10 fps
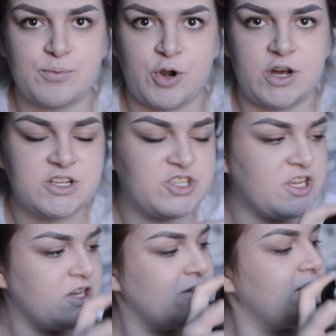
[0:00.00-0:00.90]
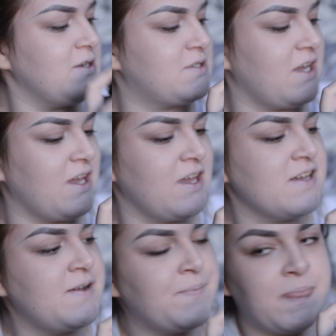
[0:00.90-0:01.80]
brush that you're using
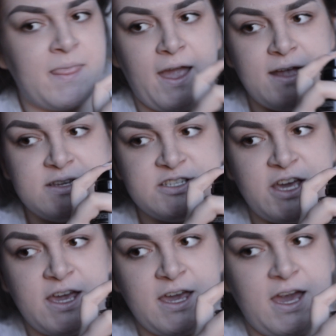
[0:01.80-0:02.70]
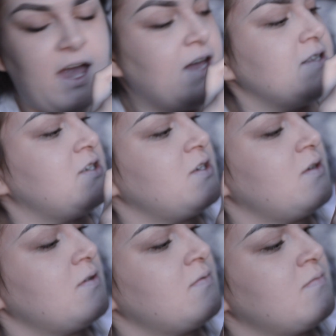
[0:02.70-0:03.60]
and you take it and you